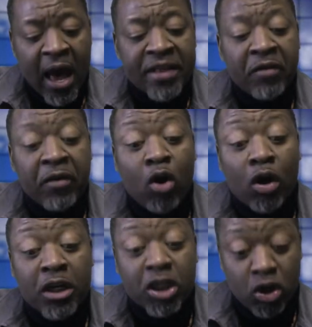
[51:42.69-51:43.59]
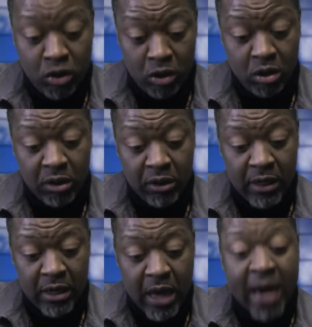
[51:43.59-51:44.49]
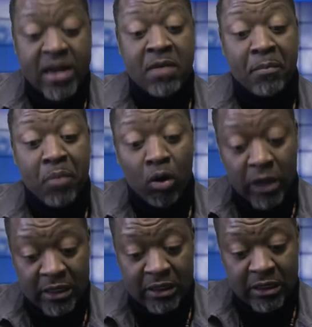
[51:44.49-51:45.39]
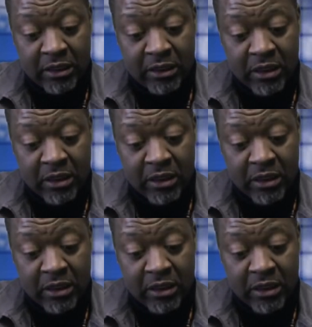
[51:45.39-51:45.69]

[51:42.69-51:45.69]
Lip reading: the recognition and importance.